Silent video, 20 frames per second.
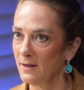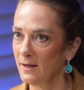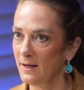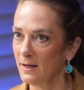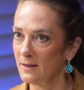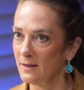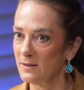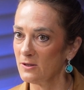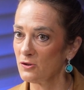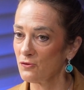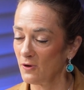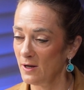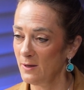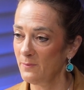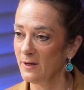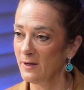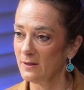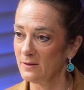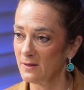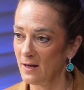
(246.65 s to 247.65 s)

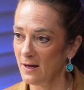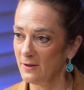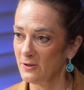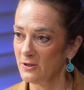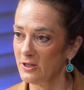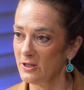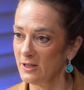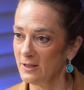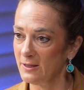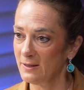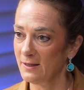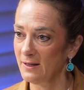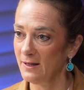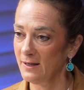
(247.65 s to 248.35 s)
extreme exhaustion.